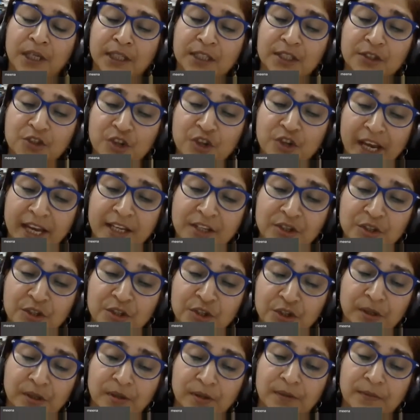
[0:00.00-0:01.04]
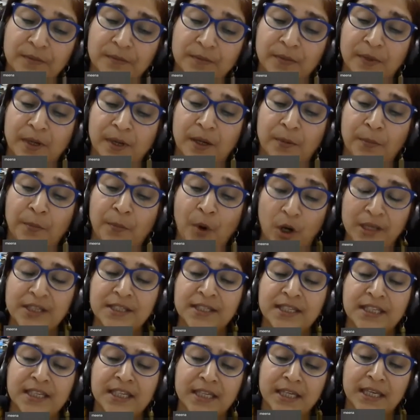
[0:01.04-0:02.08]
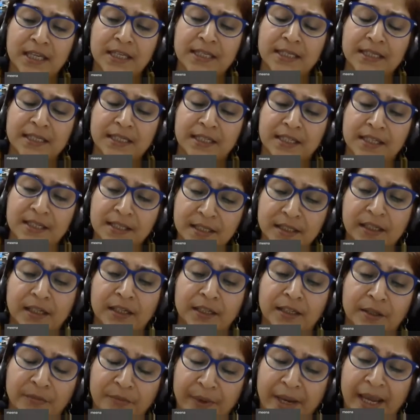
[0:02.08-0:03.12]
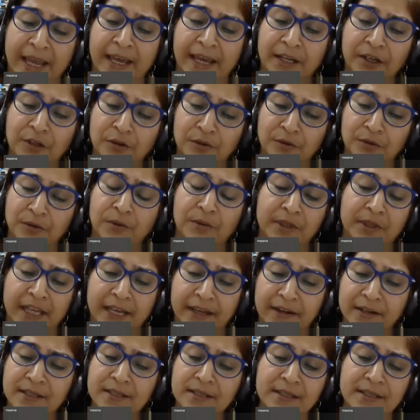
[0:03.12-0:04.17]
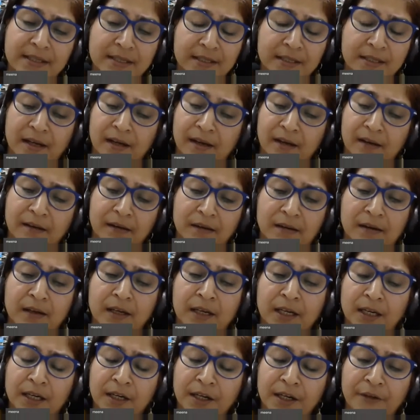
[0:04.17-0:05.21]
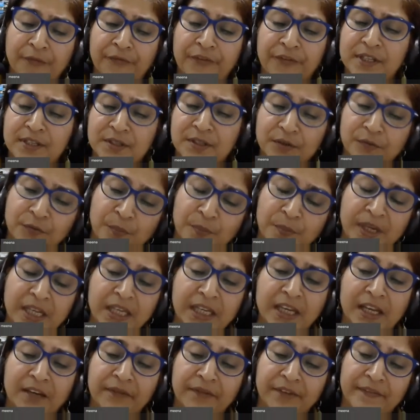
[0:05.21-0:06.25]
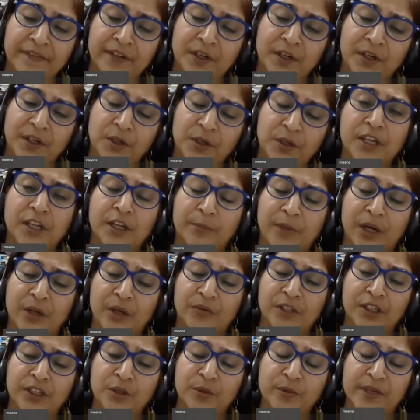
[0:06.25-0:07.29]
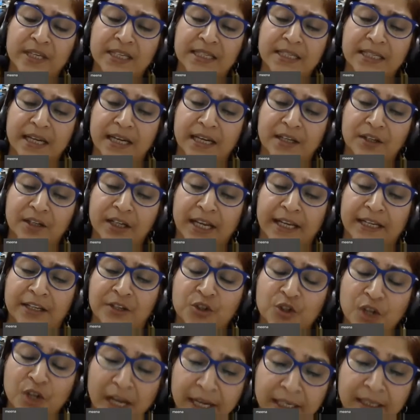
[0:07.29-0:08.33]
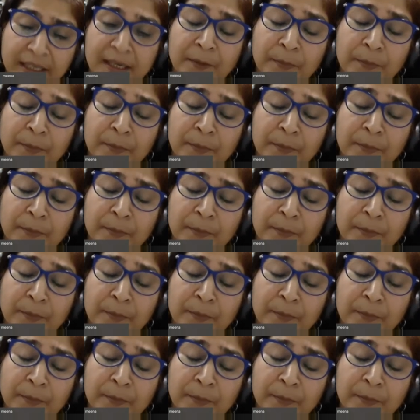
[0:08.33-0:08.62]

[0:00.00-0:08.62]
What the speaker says: changed policy is concerned, where, there is difference of opinion when you're talking about the US and China,